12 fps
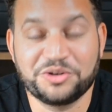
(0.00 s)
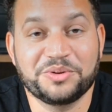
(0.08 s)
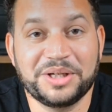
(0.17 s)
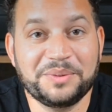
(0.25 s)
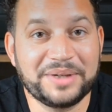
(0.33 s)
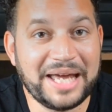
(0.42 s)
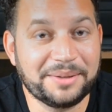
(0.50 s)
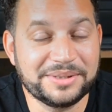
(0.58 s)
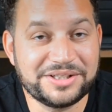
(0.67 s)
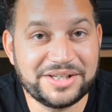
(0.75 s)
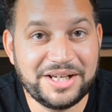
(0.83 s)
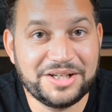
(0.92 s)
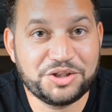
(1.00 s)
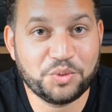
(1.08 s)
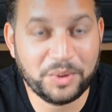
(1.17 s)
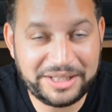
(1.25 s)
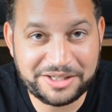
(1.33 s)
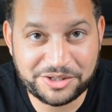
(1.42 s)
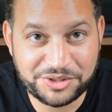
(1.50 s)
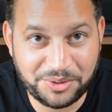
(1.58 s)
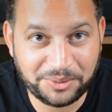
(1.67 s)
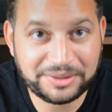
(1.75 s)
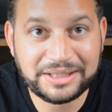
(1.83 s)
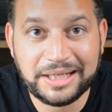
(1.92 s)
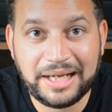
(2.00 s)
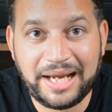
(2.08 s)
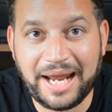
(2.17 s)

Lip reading: degree when I was 20 years old,